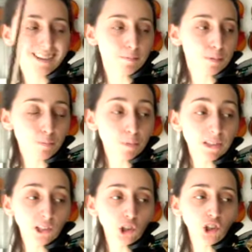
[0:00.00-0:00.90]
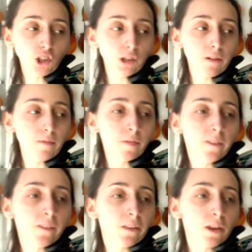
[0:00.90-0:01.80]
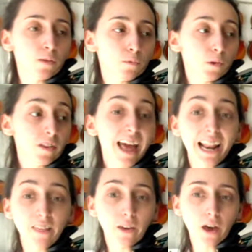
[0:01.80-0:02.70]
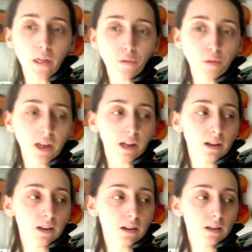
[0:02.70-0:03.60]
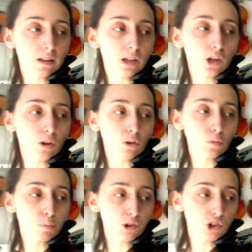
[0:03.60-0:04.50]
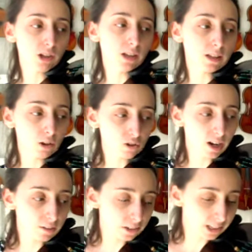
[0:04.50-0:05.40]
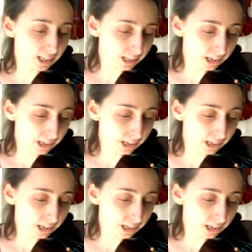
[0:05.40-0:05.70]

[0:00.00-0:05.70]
but it's just to feel anything other than, you're pushing and then you're kind of sinking